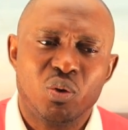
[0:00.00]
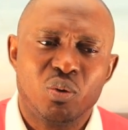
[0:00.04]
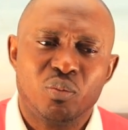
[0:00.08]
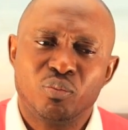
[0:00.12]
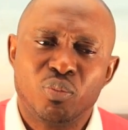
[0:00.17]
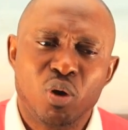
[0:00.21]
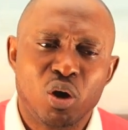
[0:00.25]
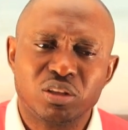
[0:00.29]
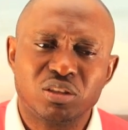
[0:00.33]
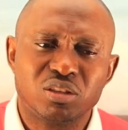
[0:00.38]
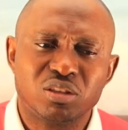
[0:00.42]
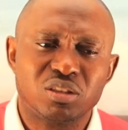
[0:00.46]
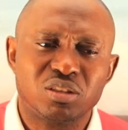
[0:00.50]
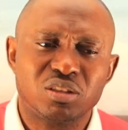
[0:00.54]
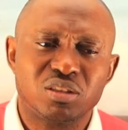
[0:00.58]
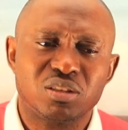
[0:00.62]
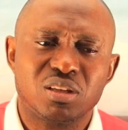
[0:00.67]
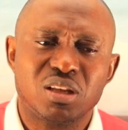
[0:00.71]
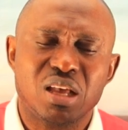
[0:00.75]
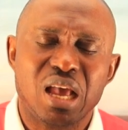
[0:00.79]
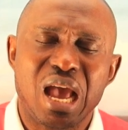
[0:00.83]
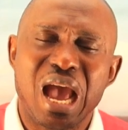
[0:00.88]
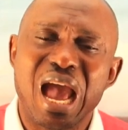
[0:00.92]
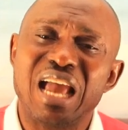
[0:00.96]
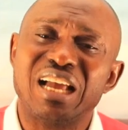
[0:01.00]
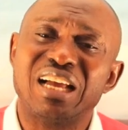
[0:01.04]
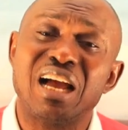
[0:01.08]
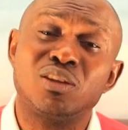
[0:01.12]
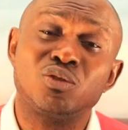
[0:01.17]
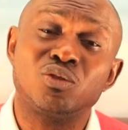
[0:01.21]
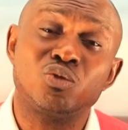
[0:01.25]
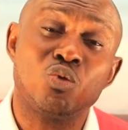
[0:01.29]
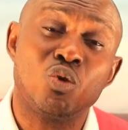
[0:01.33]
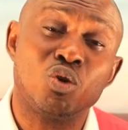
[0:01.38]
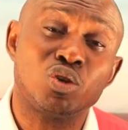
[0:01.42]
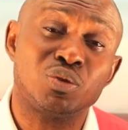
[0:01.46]
but I
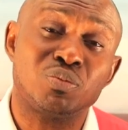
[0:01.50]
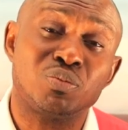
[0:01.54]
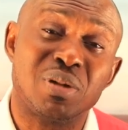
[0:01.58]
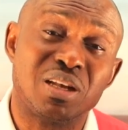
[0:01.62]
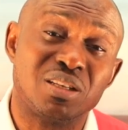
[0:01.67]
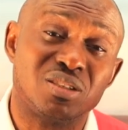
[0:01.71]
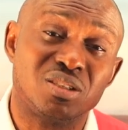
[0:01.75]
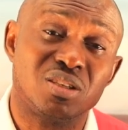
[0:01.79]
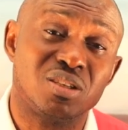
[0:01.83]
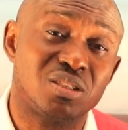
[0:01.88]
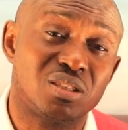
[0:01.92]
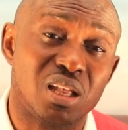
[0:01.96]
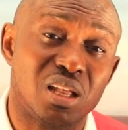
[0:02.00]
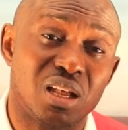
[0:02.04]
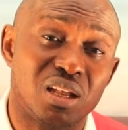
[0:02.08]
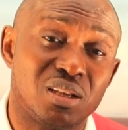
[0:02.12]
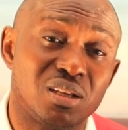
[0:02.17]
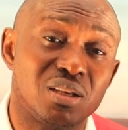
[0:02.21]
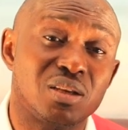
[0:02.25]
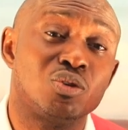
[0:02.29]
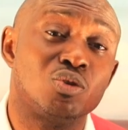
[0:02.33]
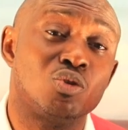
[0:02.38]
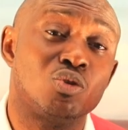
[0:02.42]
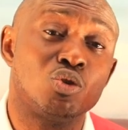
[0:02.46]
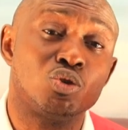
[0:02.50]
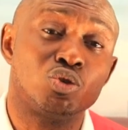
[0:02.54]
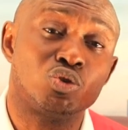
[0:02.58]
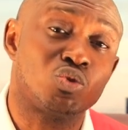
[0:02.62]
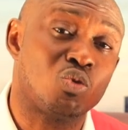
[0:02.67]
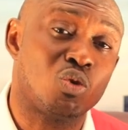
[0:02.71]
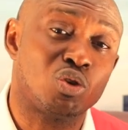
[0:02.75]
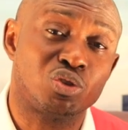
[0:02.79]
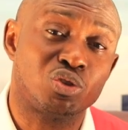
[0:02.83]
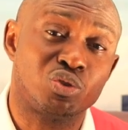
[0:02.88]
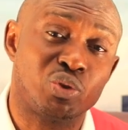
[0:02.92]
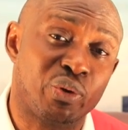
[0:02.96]
can't watch my sister go
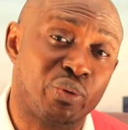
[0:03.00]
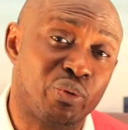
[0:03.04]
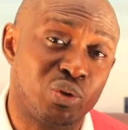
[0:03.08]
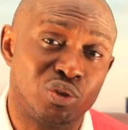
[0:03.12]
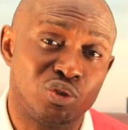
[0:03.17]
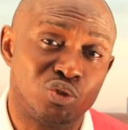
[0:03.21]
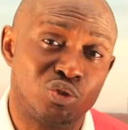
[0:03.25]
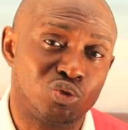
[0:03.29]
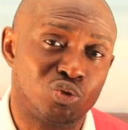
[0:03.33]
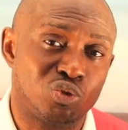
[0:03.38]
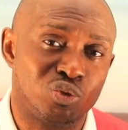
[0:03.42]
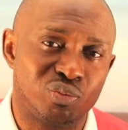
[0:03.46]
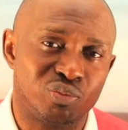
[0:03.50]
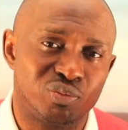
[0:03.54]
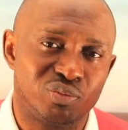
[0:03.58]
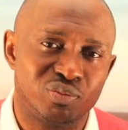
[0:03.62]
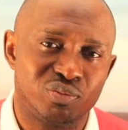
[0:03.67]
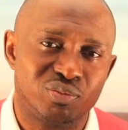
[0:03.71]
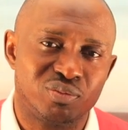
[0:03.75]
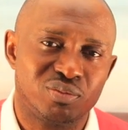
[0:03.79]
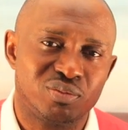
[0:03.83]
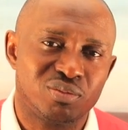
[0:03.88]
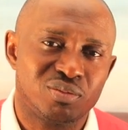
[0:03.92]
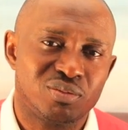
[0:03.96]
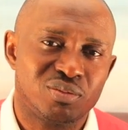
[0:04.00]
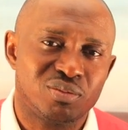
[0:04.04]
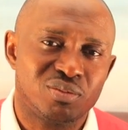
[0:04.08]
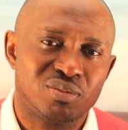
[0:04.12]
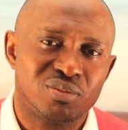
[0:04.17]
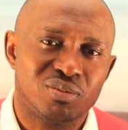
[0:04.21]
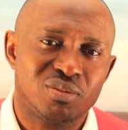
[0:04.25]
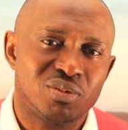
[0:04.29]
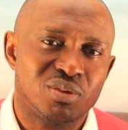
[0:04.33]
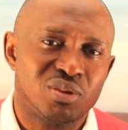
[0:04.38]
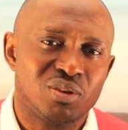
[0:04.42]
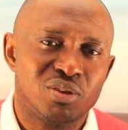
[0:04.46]
through what you're going through.
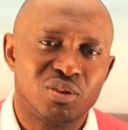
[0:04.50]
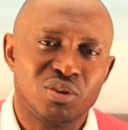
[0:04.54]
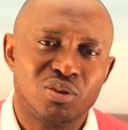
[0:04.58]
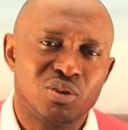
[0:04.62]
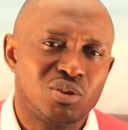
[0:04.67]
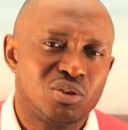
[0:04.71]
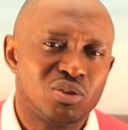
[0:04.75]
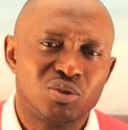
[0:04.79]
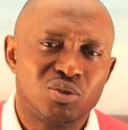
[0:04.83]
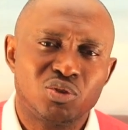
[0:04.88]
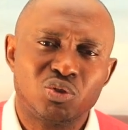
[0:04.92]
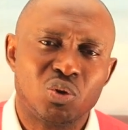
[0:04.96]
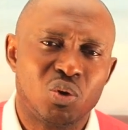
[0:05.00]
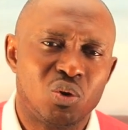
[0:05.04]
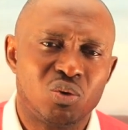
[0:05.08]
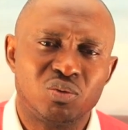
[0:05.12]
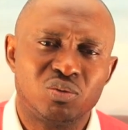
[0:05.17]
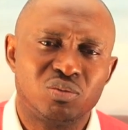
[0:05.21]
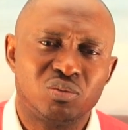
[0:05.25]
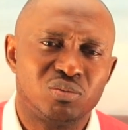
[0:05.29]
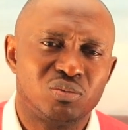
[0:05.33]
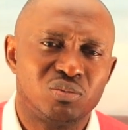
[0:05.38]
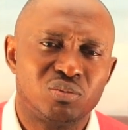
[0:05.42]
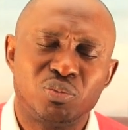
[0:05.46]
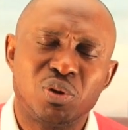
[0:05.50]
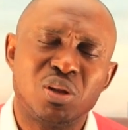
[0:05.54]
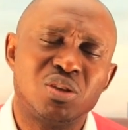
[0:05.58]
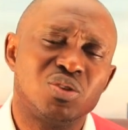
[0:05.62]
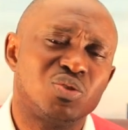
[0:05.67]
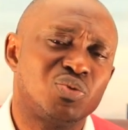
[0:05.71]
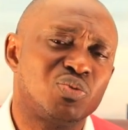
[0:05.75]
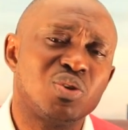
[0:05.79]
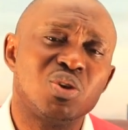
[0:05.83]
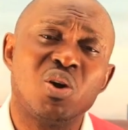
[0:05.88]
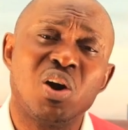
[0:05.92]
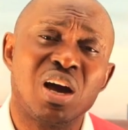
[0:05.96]
So
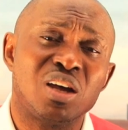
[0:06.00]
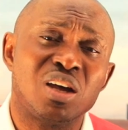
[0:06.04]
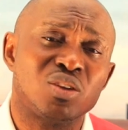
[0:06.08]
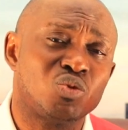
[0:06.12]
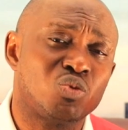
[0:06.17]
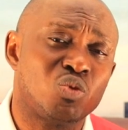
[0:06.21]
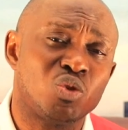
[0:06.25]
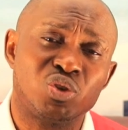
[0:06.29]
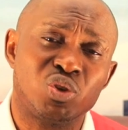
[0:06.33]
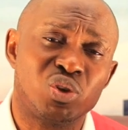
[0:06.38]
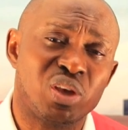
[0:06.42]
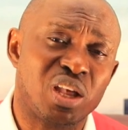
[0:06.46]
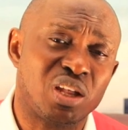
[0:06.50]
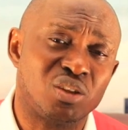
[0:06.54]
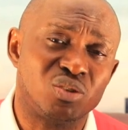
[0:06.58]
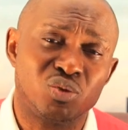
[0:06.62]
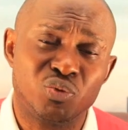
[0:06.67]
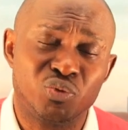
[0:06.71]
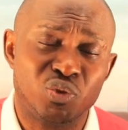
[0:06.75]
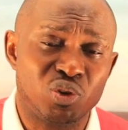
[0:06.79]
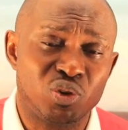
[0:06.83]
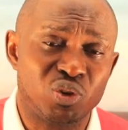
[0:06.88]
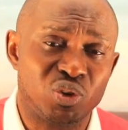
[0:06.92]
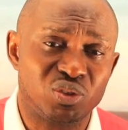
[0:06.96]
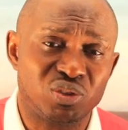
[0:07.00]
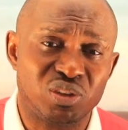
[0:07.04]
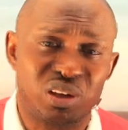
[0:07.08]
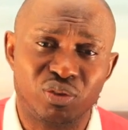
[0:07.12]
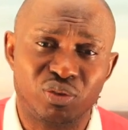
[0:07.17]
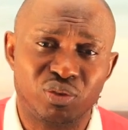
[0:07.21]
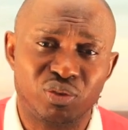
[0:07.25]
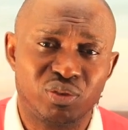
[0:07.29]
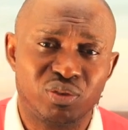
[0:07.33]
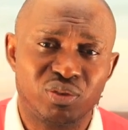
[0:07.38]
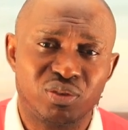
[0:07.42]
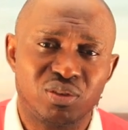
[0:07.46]
please figure out what you can do for
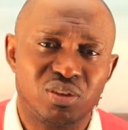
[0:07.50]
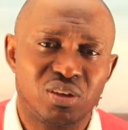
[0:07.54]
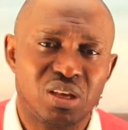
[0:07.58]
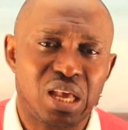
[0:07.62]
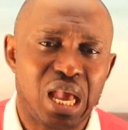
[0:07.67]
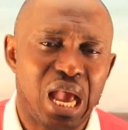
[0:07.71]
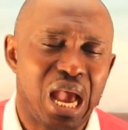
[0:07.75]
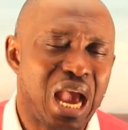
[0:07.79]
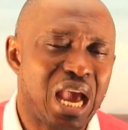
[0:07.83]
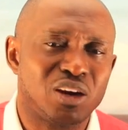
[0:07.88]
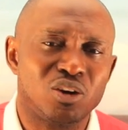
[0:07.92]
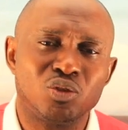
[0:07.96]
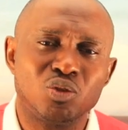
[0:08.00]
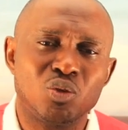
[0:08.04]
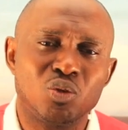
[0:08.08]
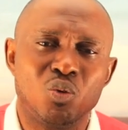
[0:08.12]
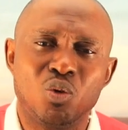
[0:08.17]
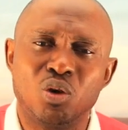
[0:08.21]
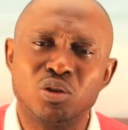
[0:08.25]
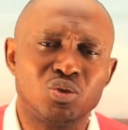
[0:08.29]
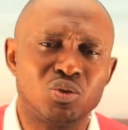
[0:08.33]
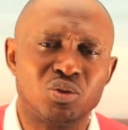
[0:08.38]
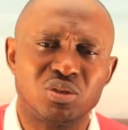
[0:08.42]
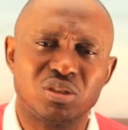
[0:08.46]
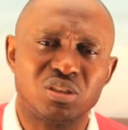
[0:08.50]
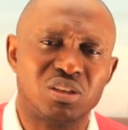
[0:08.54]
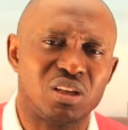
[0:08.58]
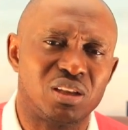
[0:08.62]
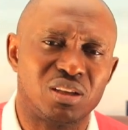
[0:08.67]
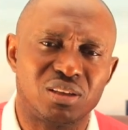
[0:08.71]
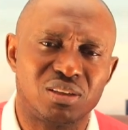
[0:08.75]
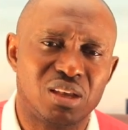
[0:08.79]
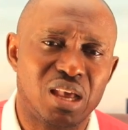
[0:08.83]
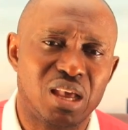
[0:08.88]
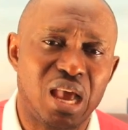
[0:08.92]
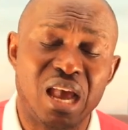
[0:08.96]
yourself. I don't know what to
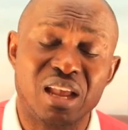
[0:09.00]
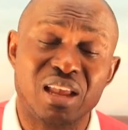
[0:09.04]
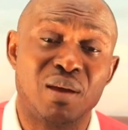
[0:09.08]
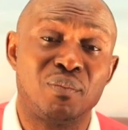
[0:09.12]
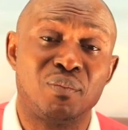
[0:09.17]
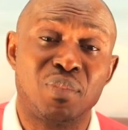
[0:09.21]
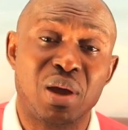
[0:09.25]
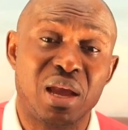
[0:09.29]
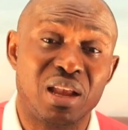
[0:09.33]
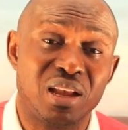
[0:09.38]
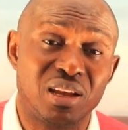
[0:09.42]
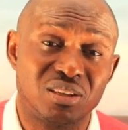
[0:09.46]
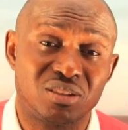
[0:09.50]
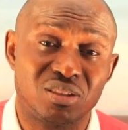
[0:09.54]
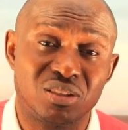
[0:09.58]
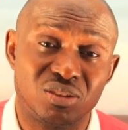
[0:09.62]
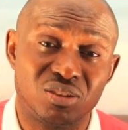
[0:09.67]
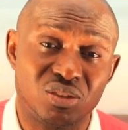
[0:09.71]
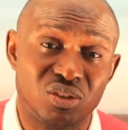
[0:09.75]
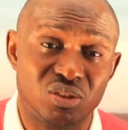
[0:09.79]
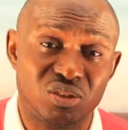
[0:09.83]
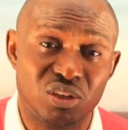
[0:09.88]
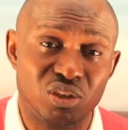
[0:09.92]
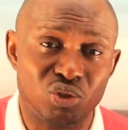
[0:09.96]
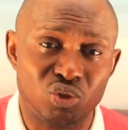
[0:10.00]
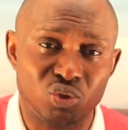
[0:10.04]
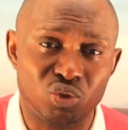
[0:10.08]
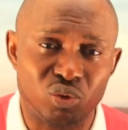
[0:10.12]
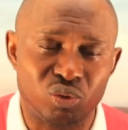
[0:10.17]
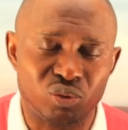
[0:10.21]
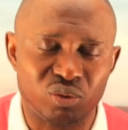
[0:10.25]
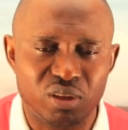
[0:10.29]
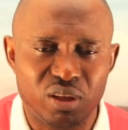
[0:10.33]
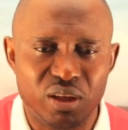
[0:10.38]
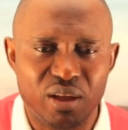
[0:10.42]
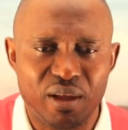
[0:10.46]
say. I am biased in this
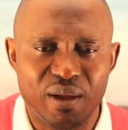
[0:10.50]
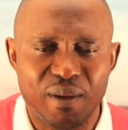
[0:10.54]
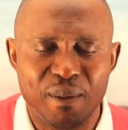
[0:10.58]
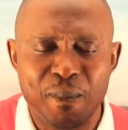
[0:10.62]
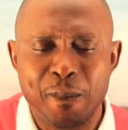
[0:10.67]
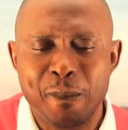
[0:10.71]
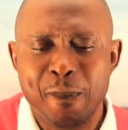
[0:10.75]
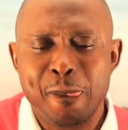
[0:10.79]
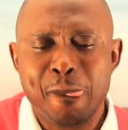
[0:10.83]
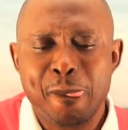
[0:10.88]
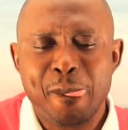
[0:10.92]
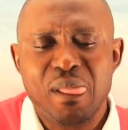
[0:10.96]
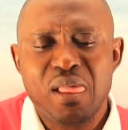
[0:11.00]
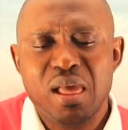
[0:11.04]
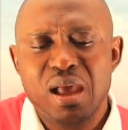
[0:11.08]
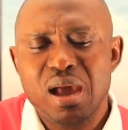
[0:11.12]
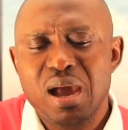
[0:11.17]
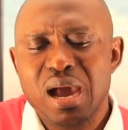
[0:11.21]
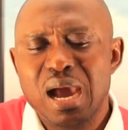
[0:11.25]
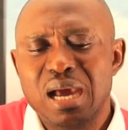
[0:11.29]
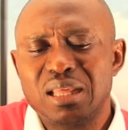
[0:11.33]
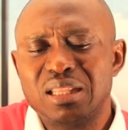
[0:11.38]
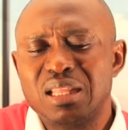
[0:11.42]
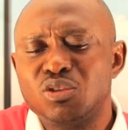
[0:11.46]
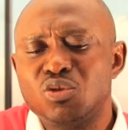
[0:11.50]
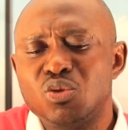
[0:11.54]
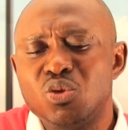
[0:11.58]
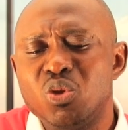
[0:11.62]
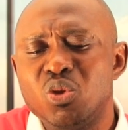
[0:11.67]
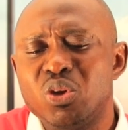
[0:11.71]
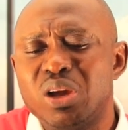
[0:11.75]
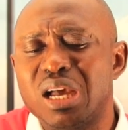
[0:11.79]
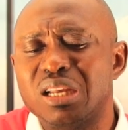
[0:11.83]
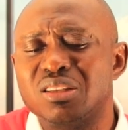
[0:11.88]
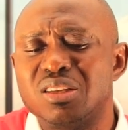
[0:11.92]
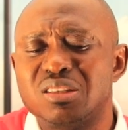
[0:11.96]
issue." And I
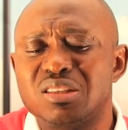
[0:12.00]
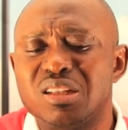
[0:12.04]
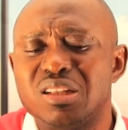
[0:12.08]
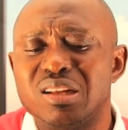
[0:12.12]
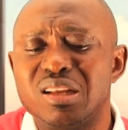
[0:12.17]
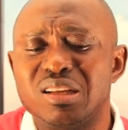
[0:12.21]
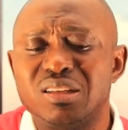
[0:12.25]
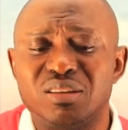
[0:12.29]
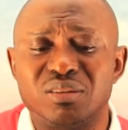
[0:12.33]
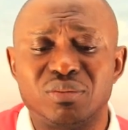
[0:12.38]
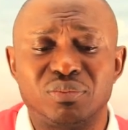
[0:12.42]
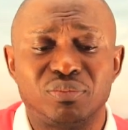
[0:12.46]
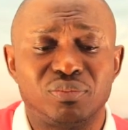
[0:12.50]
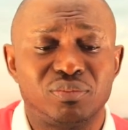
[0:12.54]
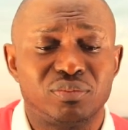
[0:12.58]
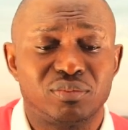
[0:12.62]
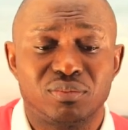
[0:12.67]
look at this lady